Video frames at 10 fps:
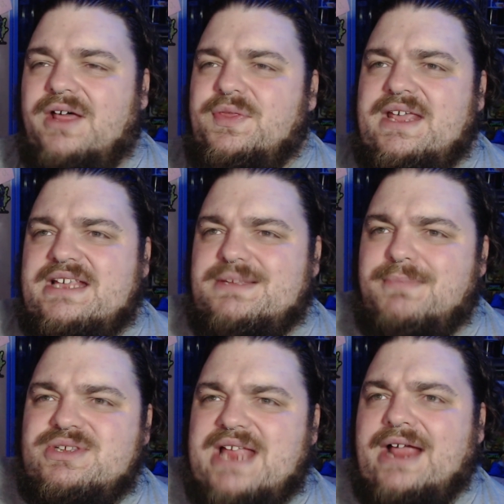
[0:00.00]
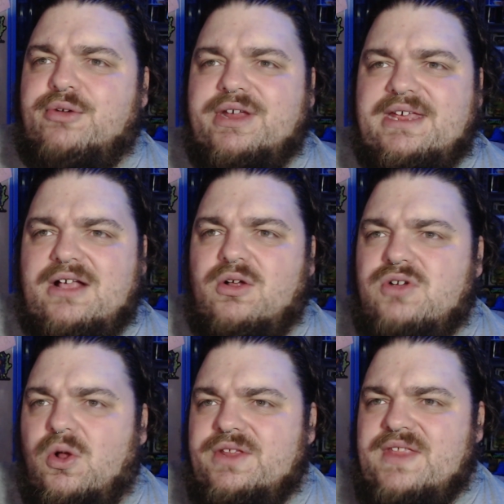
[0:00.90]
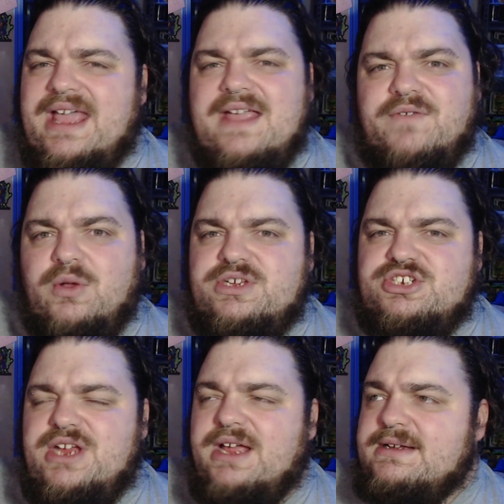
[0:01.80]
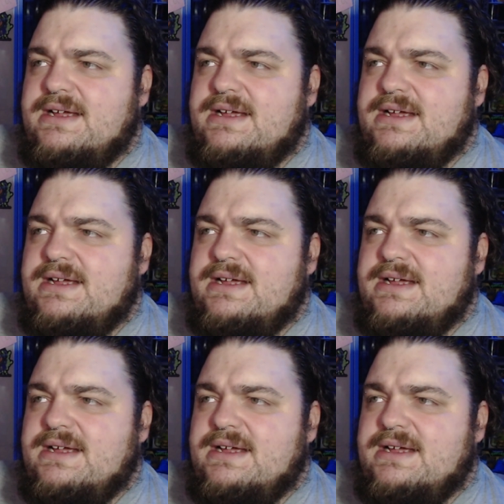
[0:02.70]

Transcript: I think he's the most accurate kick on goal in the AFL this year.